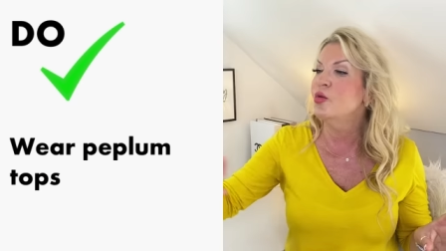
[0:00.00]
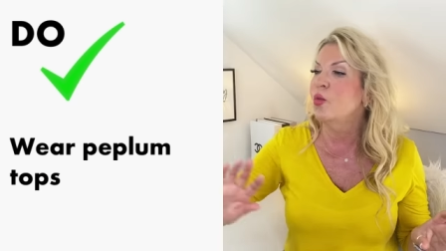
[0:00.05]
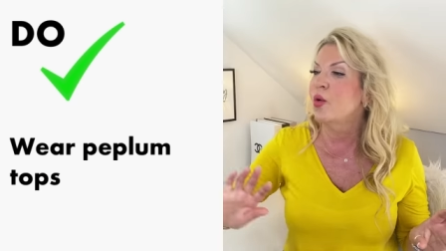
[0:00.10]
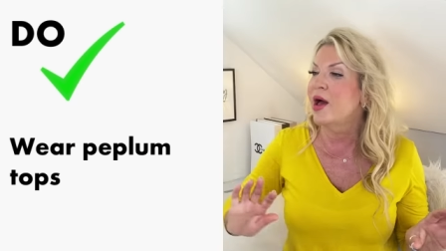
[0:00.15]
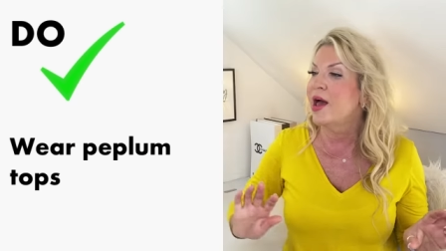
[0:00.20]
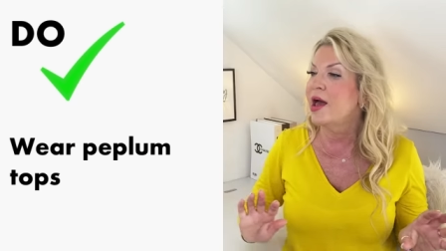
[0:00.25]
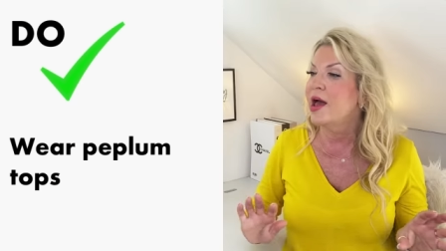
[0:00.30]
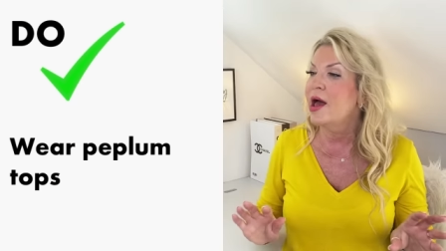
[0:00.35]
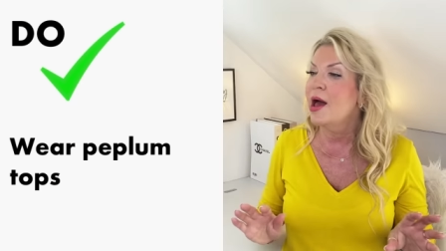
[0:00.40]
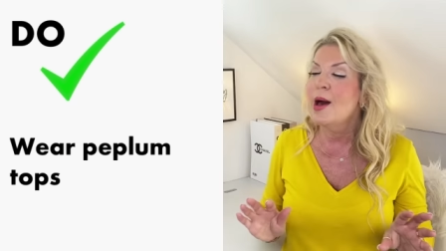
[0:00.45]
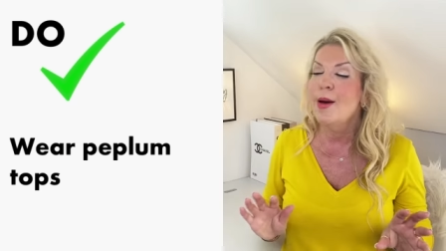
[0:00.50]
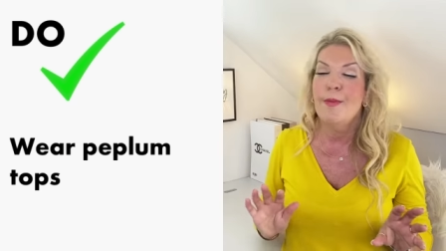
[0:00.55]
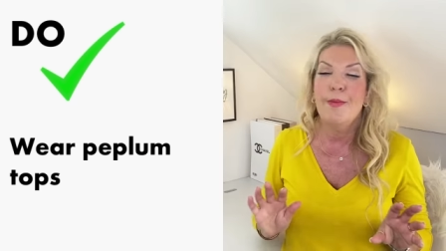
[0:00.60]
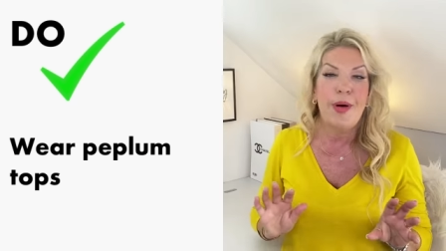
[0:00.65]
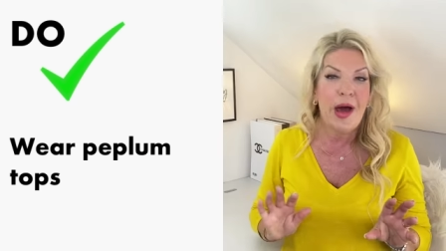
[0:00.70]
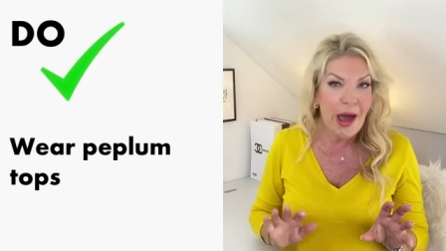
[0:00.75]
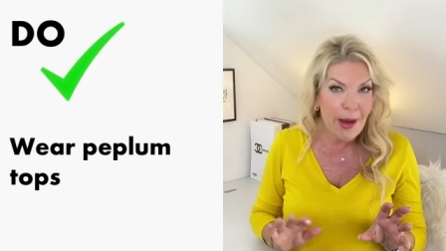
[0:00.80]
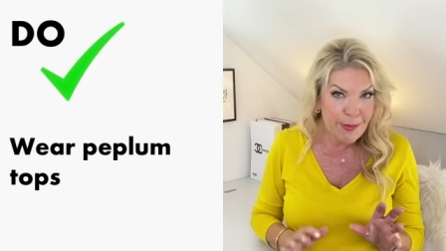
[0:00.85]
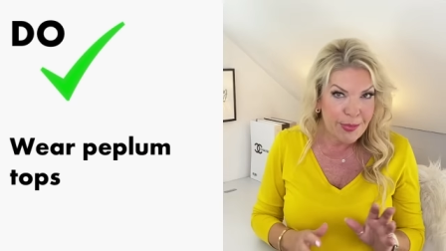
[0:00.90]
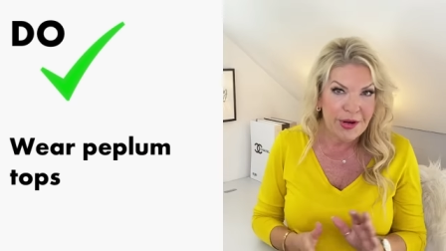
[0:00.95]
wear
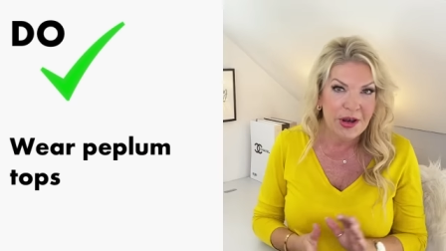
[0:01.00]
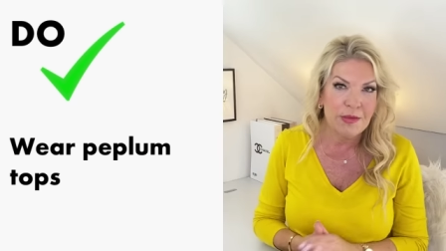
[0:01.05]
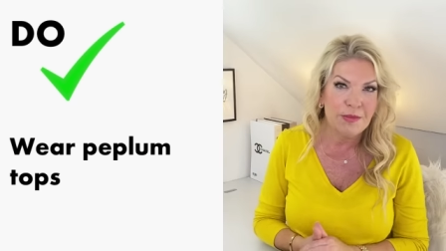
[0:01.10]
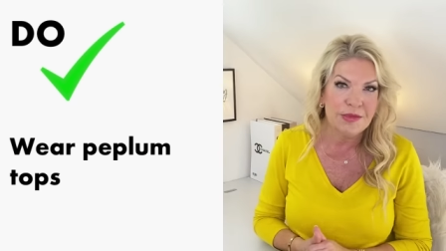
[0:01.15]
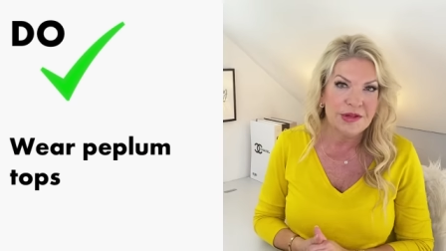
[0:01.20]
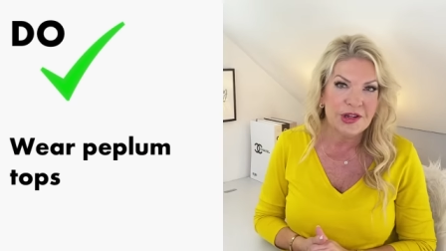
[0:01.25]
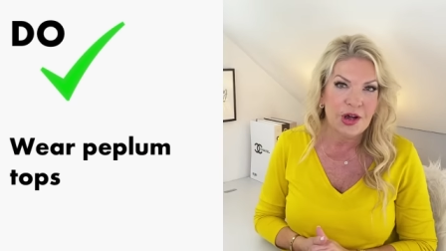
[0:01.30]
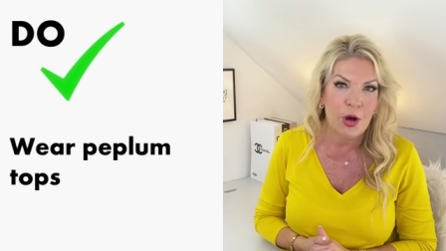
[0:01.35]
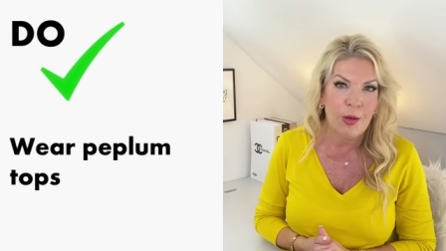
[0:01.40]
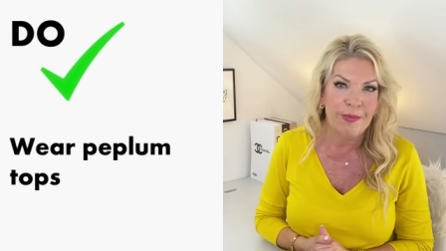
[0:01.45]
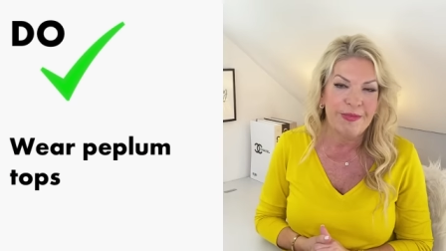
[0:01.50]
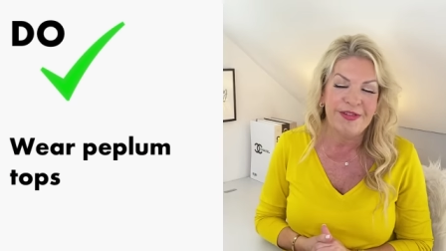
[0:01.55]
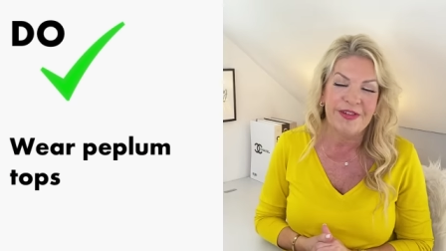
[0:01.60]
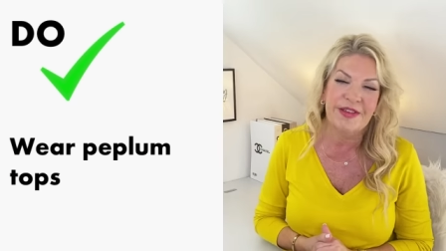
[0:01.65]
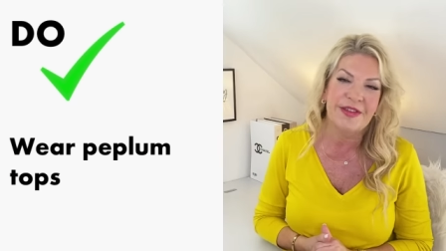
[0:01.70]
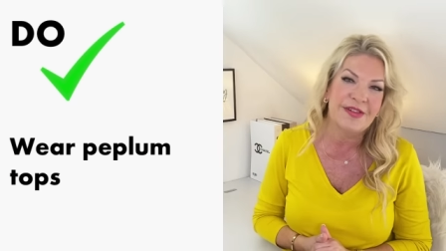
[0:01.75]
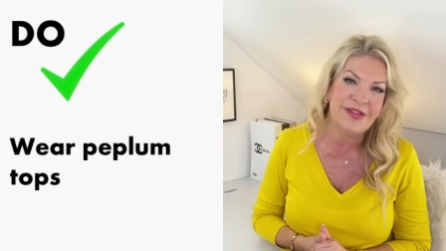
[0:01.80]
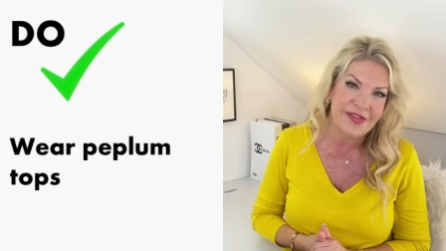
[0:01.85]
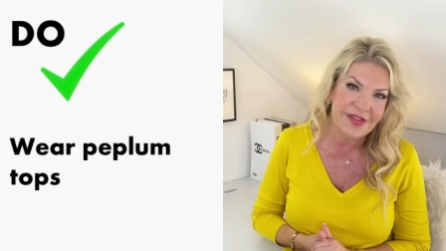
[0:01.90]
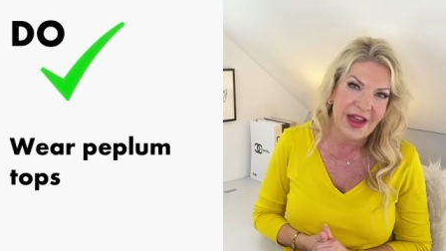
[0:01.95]
peplum tops
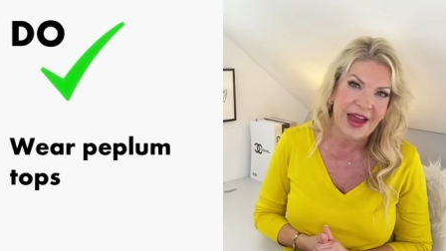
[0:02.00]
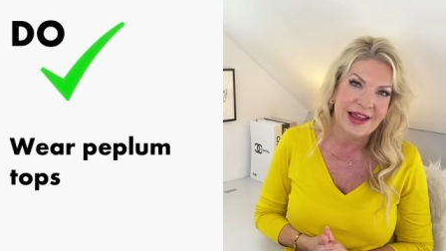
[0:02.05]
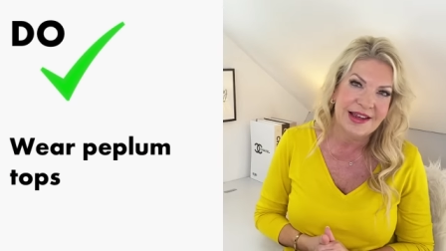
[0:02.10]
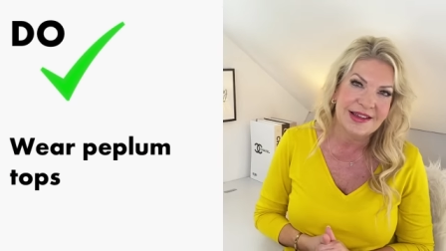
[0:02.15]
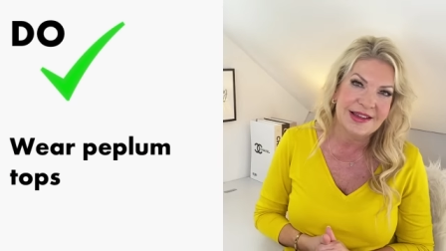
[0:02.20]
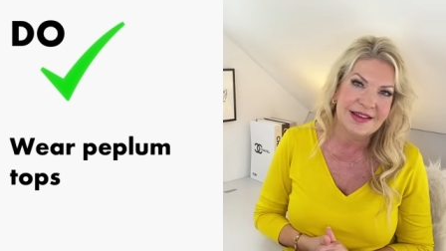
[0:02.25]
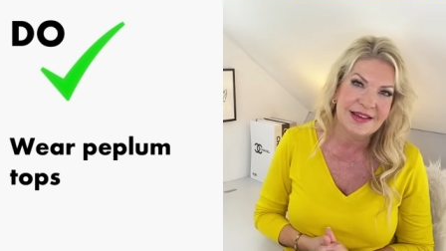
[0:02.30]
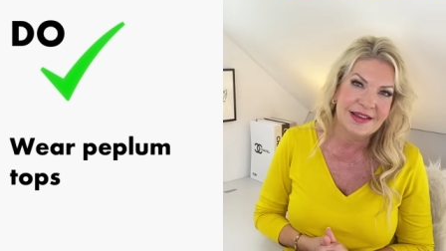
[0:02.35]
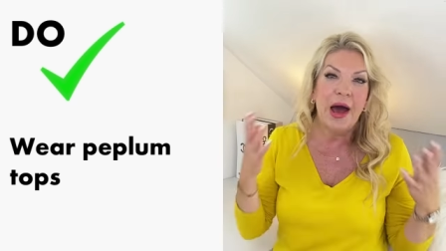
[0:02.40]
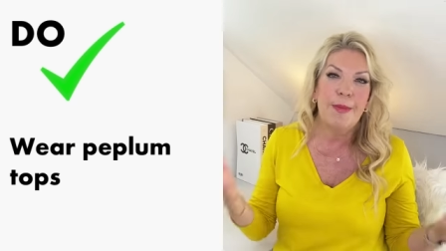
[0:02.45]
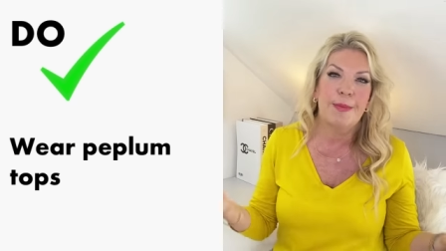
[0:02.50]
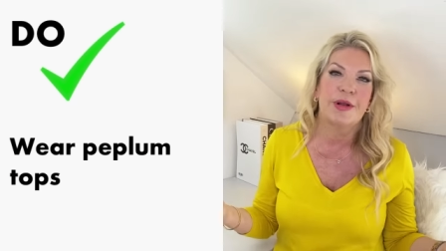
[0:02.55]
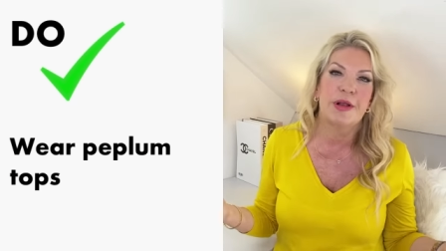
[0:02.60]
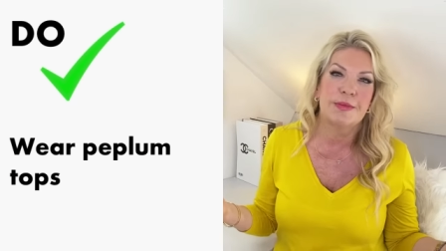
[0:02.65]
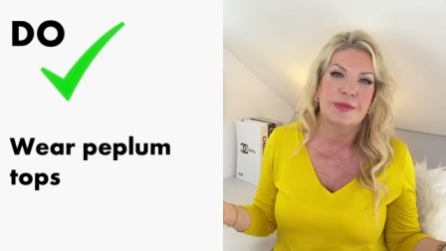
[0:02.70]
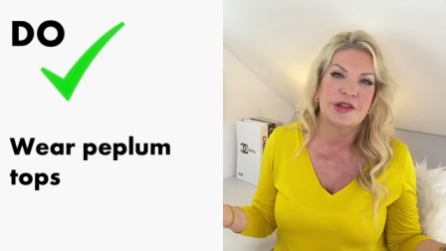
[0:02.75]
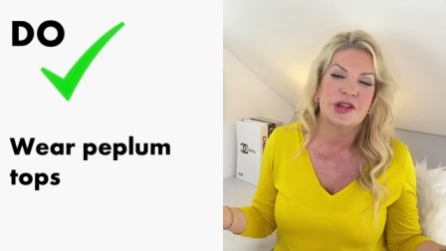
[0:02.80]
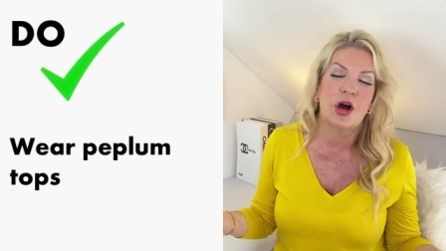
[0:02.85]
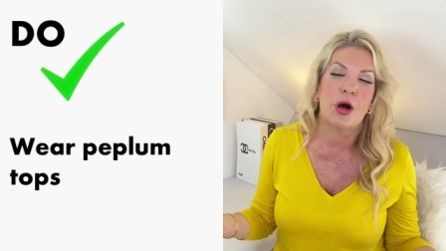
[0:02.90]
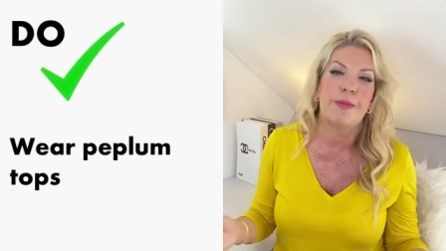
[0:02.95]
instead.
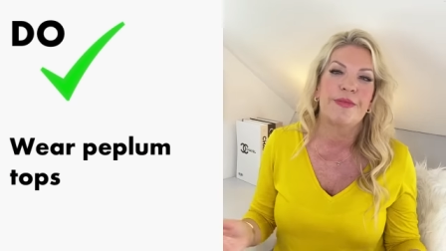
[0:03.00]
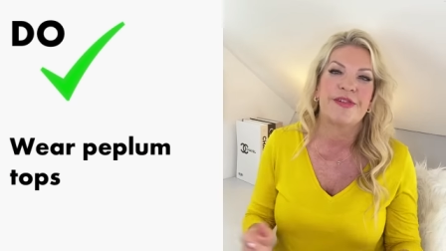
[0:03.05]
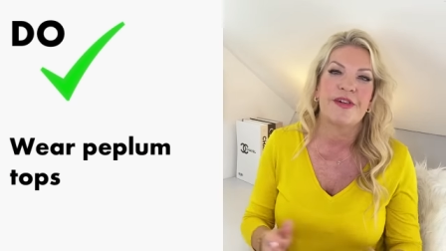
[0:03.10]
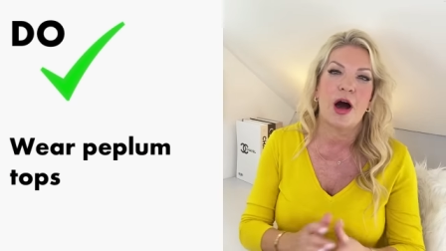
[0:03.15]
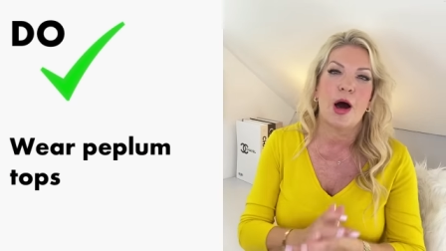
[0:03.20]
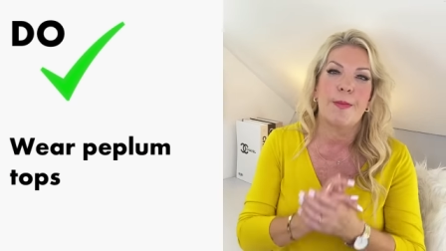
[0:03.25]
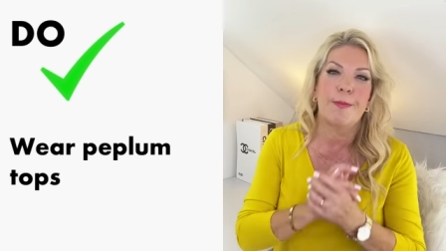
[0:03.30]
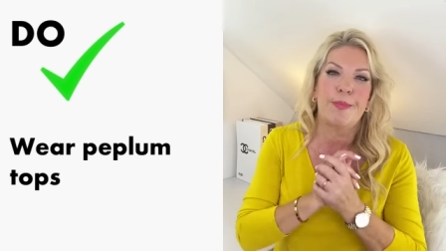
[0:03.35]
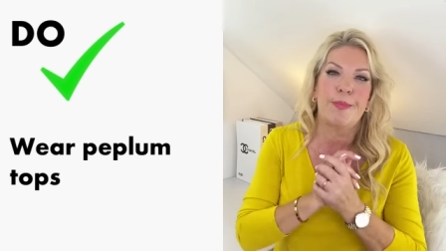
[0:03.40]
Peplum tops are